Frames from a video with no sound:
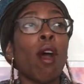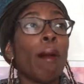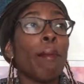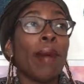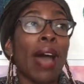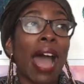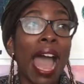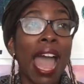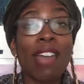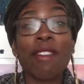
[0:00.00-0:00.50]

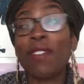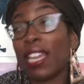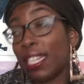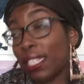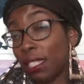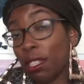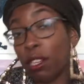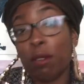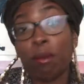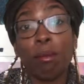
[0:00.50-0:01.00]
But I think
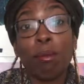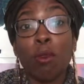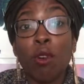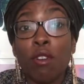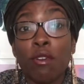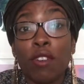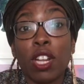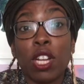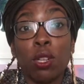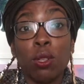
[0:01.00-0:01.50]
it's more
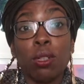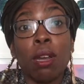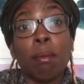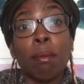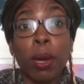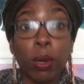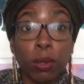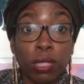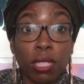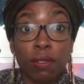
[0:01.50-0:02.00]
of a LOONA
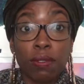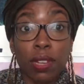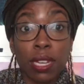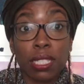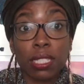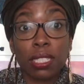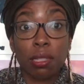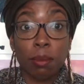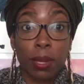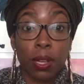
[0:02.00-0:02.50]

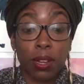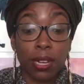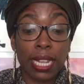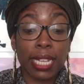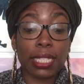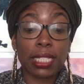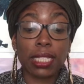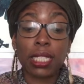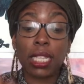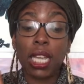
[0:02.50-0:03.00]
multiverse, to be
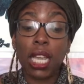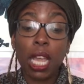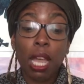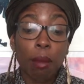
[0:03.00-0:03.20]
honest.